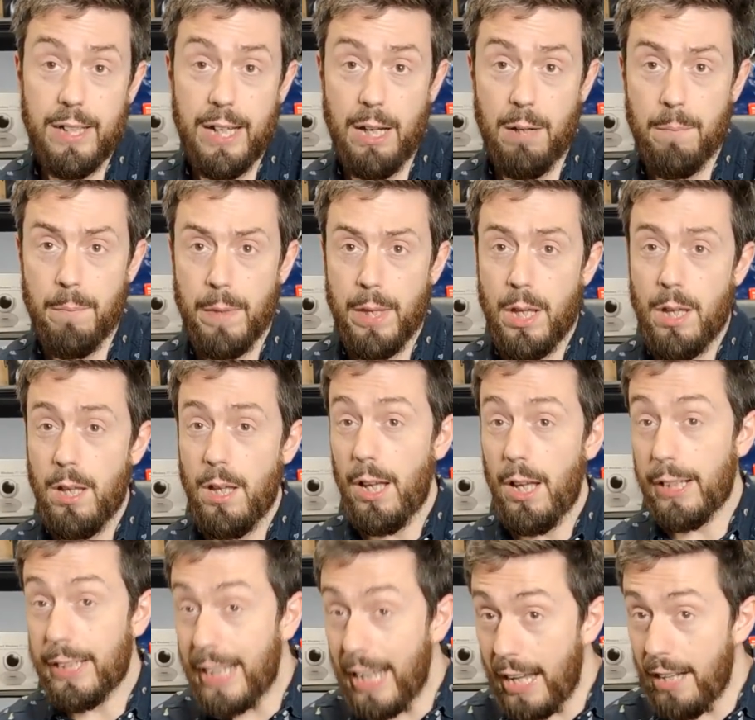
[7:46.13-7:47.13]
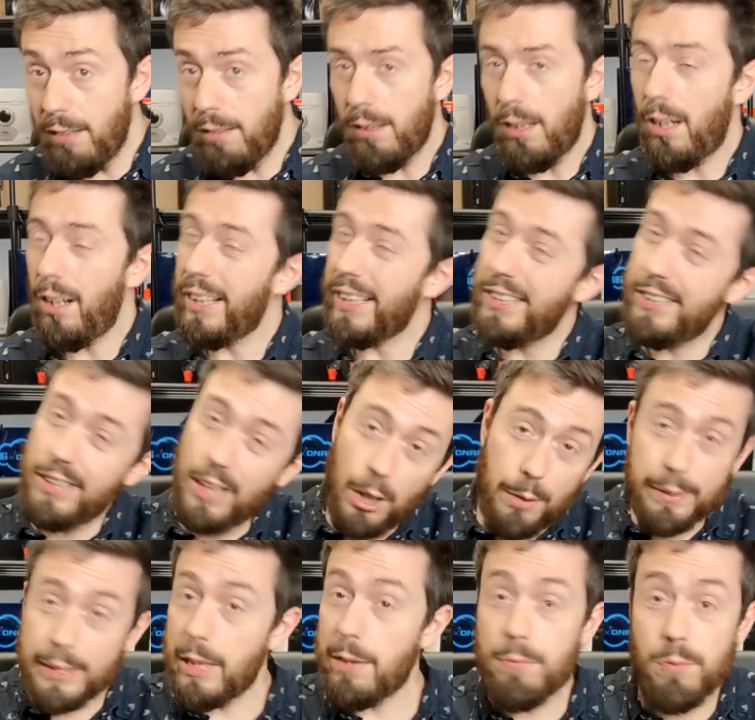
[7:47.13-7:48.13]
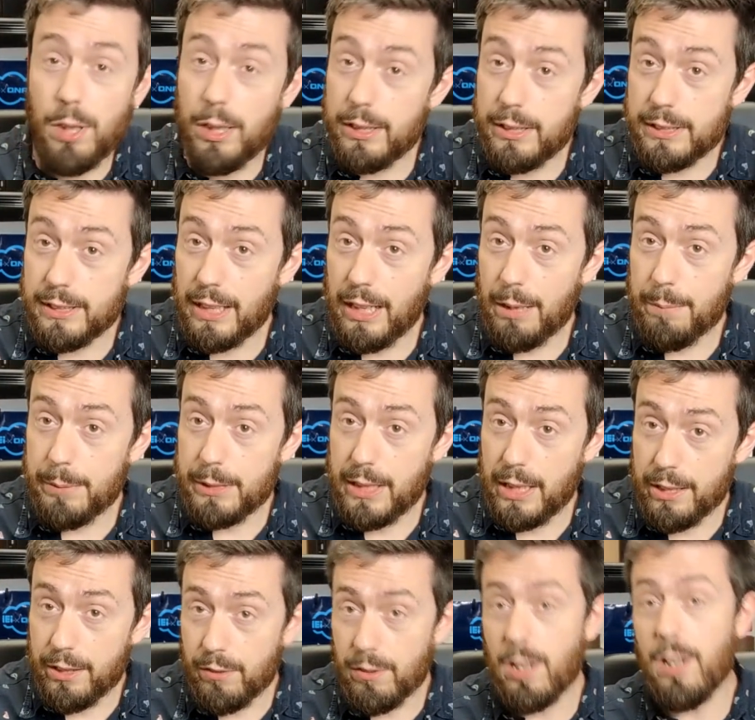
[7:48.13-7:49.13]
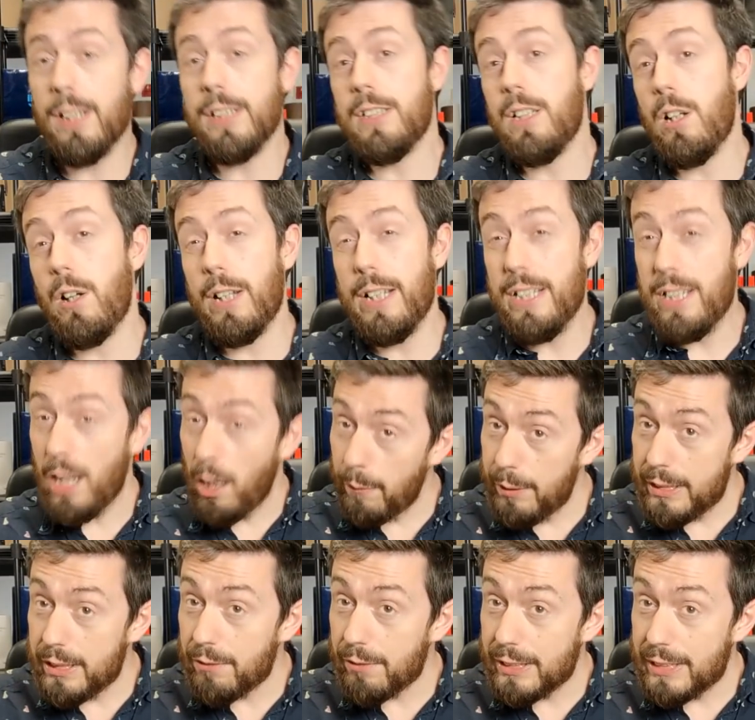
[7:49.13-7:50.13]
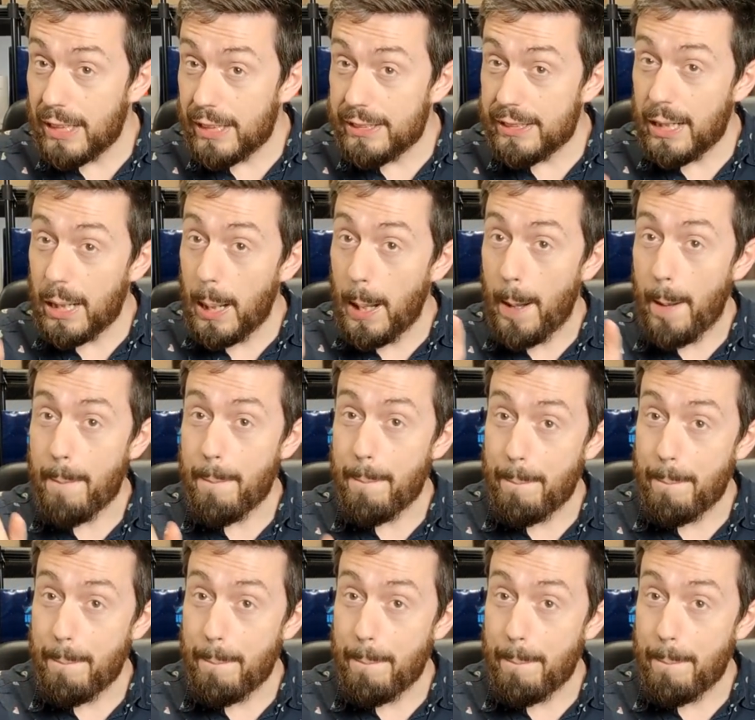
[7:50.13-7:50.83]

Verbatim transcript: Now Again, I know I keep throwing disclaimers at you guys and I know it's irritating,